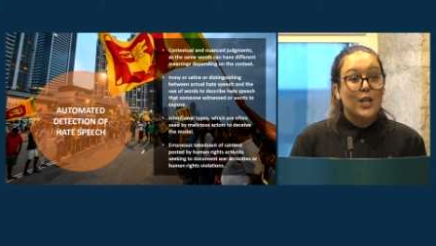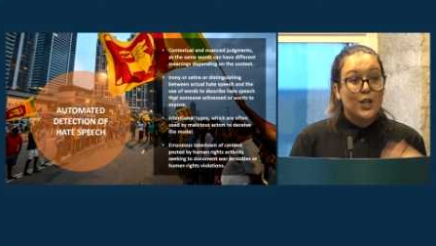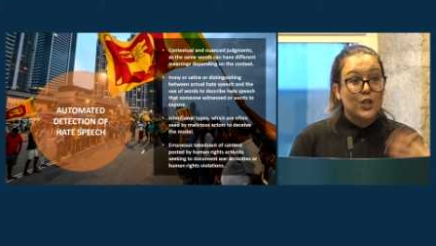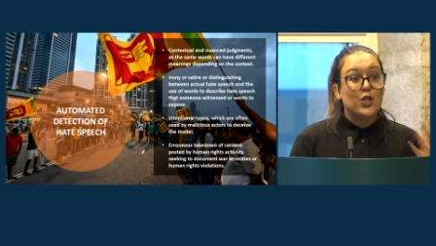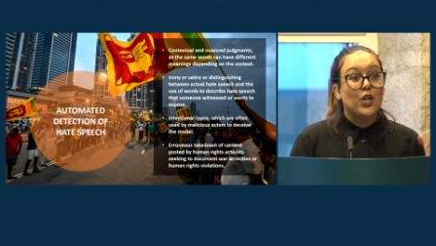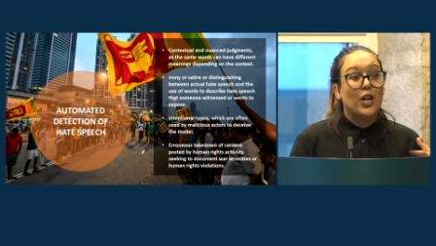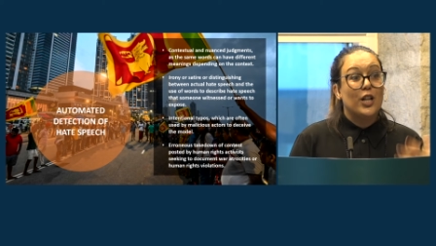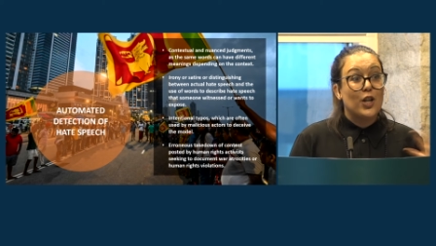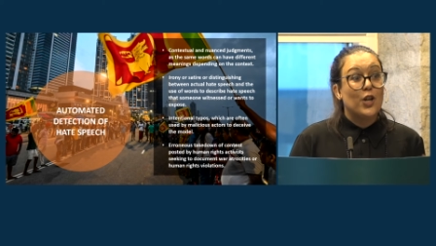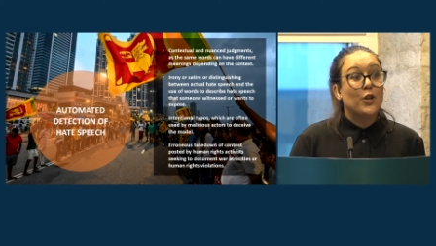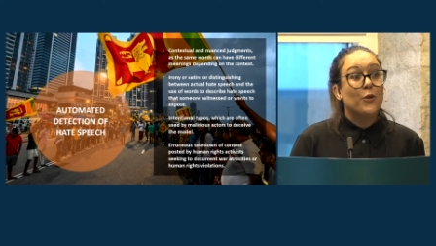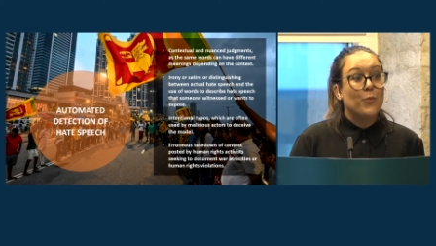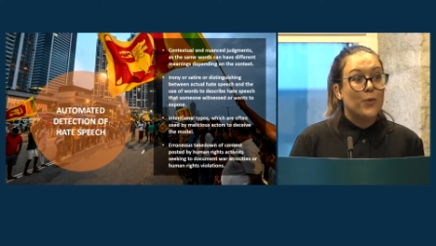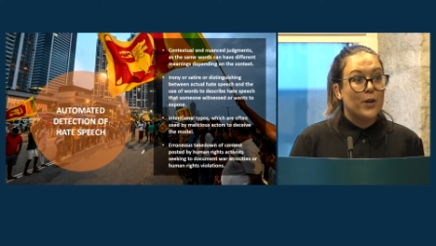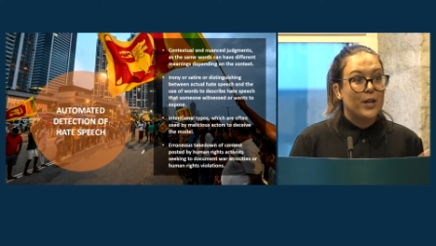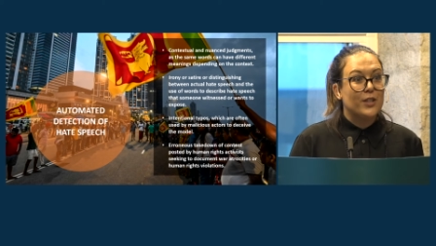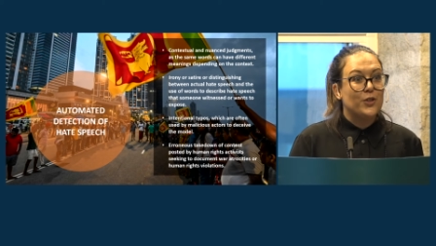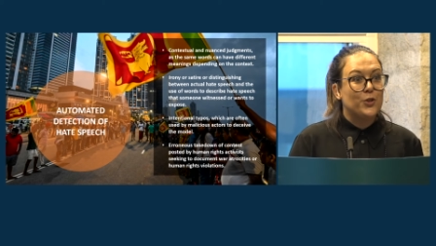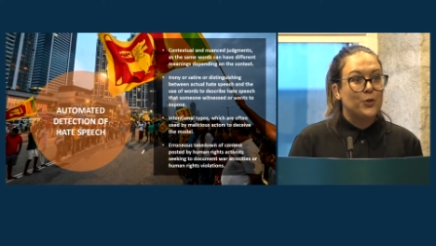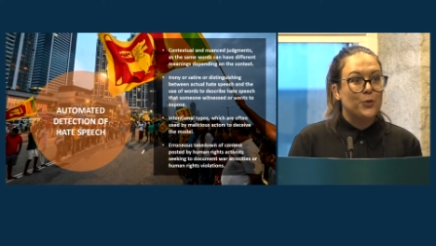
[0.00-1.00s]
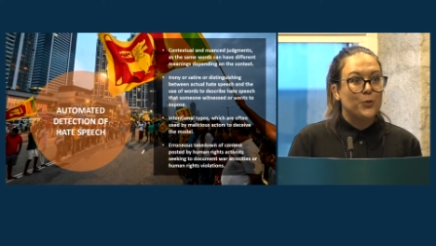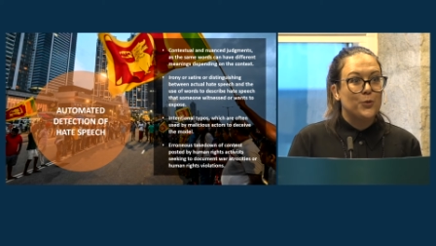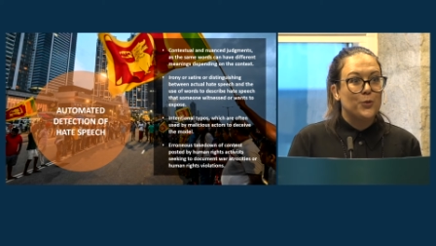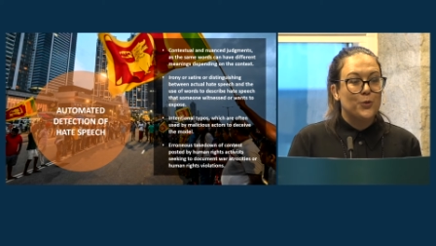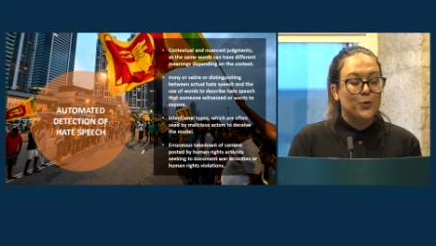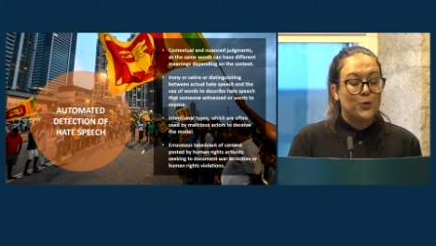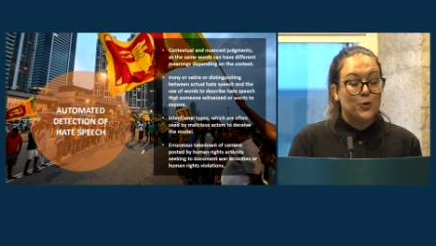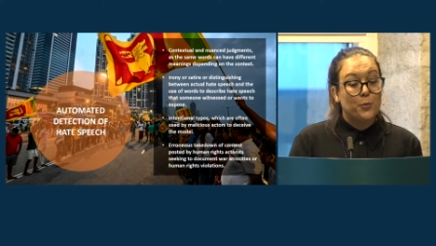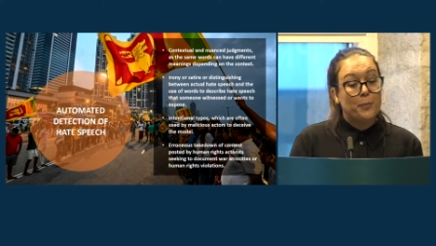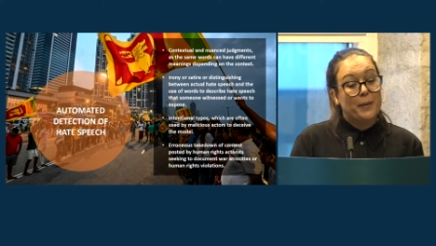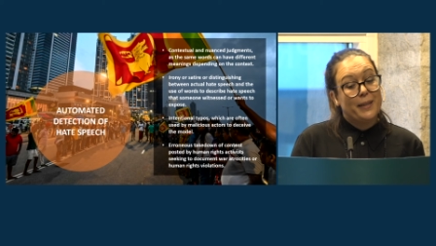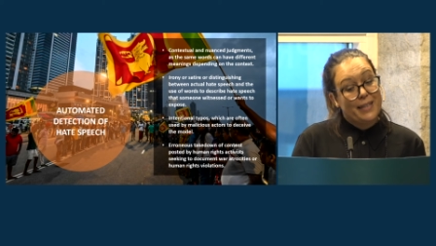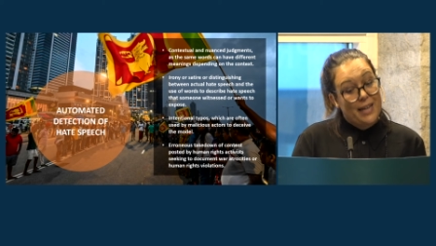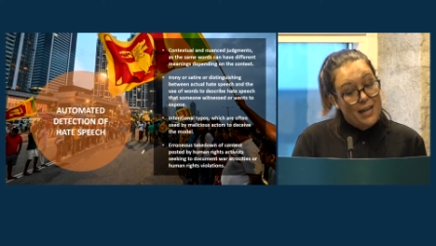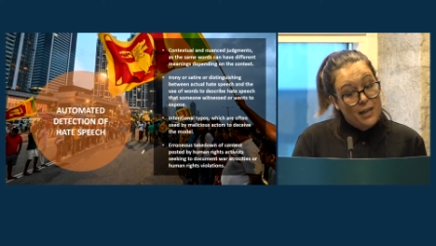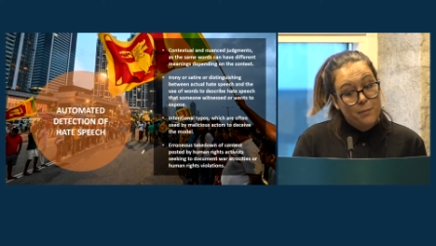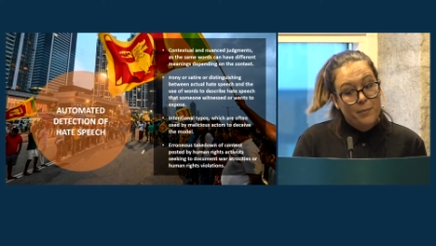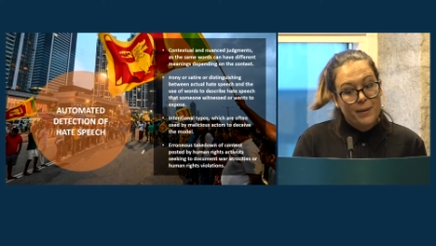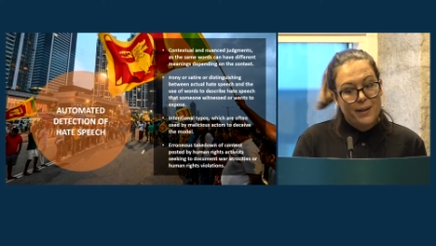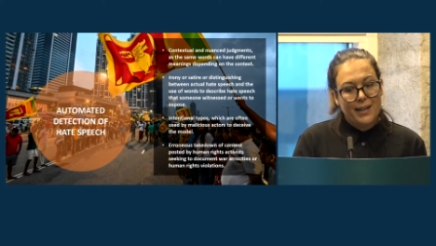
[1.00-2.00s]
So a lot of work to, to be
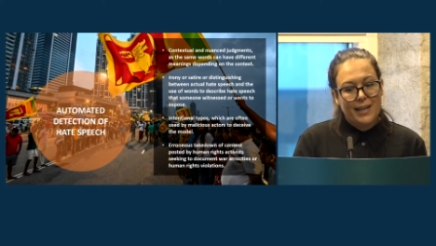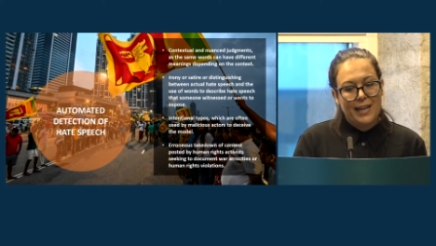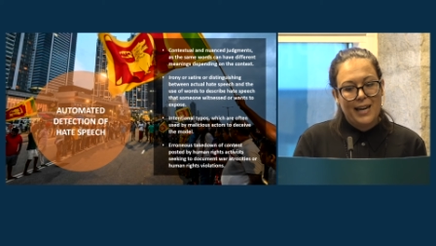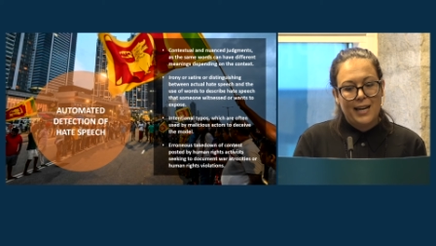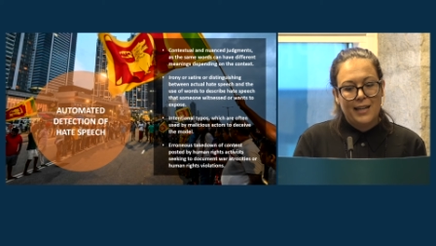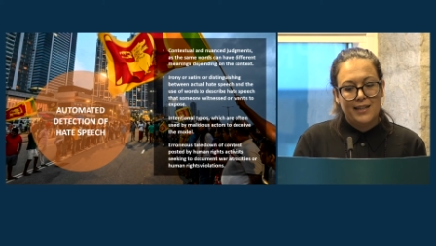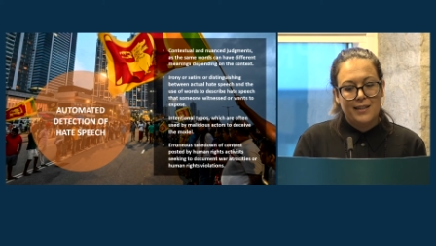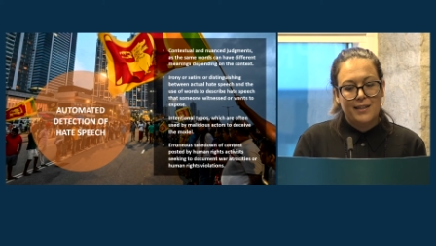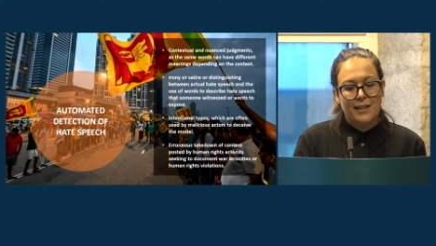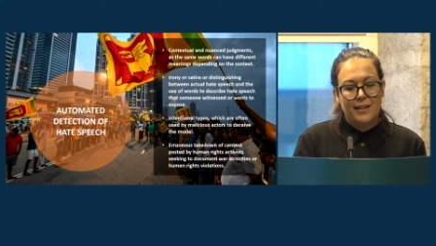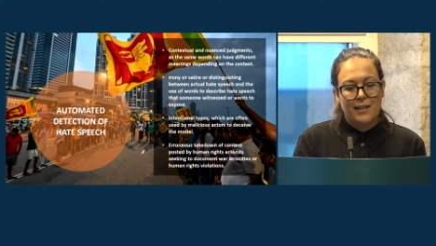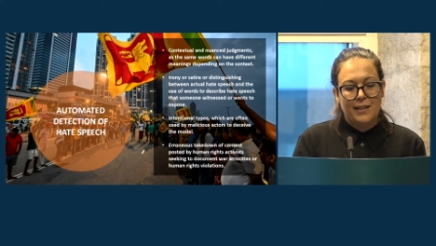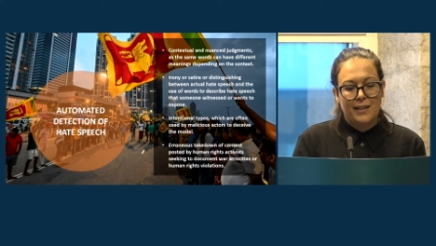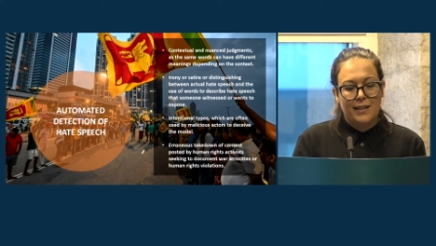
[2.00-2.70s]
done, but again,